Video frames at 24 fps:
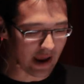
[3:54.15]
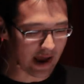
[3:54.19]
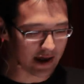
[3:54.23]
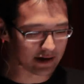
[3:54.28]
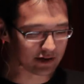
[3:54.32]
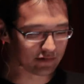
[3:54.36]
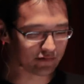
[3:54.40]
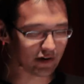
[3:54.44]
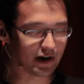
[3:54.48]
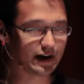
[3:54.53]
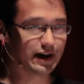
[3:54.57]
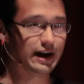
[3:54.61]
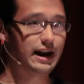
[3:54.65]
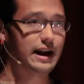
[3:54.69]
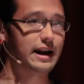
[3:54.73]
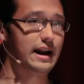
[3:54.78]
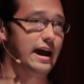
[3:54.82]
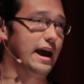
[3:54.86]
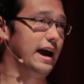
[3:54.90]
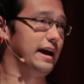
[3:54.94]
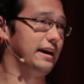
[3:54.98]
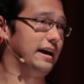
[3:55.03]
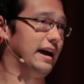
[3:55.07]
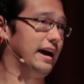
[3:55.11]
and if I had
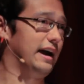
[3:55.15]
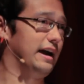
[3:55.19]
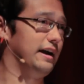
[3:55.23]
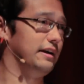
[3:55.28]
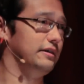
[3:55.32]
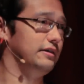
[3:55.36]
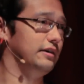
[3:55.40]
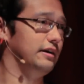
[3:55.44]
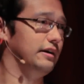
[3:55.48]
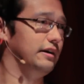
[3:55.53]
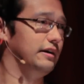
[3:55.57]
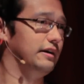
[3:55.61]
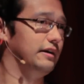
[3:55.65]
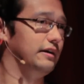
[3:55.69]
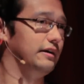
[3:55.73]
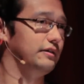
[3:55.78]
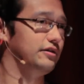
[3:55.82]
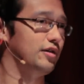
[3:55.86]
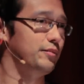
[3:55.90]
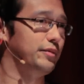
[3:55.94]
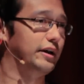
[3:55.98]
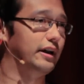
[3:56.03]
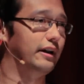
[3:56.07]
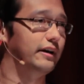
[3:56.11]
had, had uh,
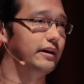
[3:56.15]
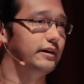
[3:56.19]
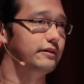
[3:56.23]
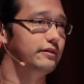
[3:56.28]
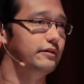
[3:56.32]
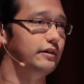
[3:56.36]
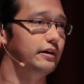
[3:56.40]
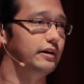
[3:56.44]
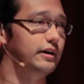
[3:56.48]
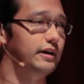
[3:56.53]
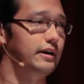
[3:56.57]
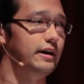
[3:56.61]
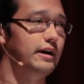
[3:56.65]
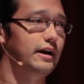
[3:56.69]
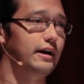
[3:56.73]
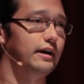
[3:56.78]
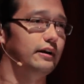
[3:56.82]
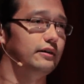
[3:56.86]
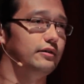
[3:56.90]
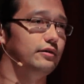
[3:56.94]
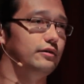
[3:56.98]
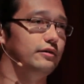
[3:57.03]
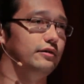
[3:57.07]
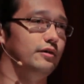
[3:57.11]
something like the
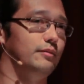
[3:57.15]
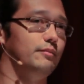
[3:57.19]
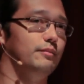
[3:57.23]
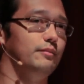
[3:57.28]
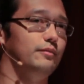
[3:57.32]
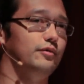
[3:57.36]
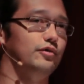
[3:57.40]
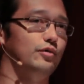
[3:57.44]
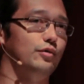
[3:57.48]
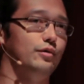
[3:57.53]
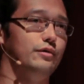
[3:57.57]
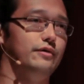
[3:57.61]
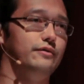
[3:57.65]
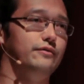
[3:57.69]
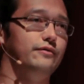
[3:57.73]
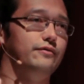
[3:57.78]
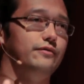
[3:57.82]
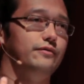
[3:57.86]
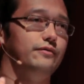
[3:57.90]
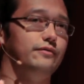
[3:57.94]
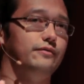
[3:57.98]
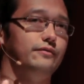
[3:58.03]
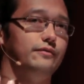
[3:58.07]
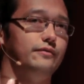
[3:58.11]
Kinect, some sort of
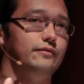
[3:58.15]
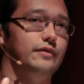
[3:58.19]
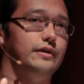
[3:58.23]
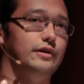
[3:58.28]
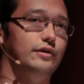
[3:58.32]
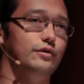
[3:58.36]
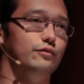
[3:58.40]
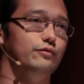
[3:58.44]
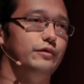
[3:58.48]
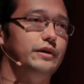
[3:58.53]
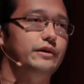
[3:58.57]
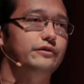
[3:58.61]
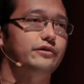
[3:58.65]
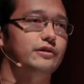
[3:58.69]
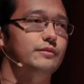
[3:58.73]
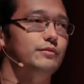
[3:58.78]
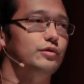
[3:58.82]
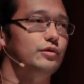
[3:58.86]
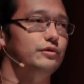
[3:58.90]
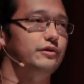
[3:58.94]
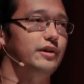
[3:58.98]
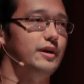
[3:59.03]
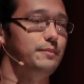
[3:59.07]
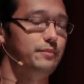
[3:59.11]
you know
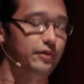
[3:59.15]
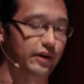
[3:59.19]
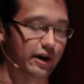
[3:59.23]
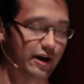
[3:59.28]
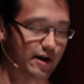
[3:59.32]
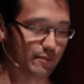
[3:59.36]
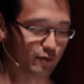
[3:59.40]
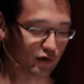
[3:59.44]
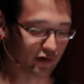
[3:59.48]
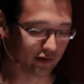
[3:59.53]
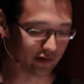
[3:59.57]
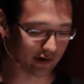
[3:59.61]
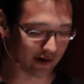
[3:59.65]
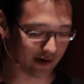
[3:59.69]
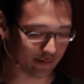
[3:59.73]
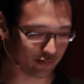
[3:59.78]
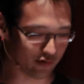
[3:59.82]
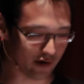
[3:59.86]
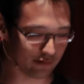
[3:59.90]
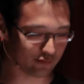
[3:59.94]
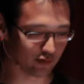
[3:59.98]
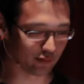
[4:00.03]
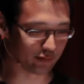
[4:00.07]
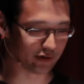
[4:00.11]
reasonable depth camera, then I
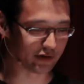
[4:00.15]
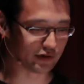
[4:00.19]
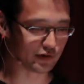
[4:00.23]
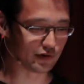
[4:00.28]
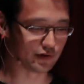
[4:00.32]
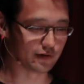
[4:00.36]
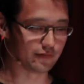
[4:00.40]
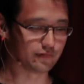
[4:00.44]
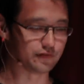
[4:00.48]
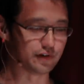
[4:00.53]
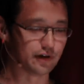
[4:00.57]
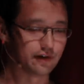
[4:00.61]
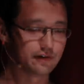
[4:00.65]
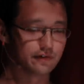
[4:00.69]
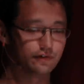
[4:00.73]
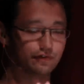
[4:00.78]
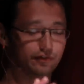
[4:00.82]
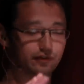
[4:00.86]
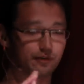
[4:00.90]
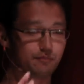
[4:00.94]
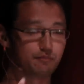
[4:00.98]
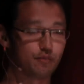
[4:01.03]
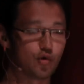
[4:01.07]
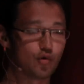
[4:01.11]
probably could have done
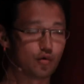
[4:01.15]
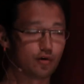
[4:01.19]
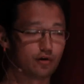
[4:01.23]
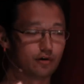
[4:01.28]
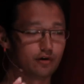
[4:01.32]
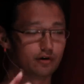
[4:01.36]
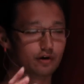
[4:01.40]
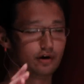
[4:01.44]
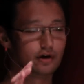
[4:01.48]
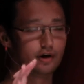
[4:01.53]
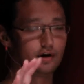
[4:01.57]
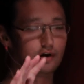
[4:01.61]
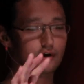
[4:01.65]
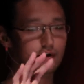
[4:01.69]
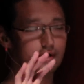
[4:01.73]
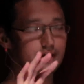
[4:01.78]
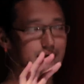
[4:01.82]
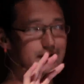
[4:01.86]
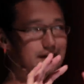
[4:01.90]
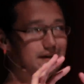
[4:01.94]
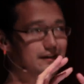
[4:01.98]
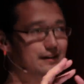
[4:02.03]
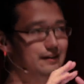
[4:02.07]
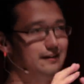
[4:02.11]
some more
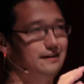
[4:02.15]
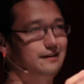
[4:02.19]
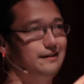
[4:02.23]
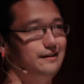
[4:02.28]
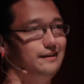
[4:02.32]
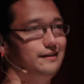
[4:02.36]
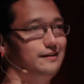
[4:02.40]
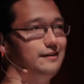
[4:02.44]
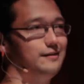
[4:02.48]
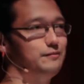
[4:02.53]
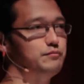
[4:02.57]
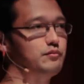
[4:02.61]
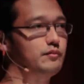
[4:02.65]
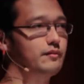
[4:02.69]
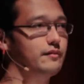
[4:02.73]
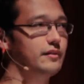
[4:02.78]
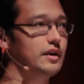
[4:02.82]
uh,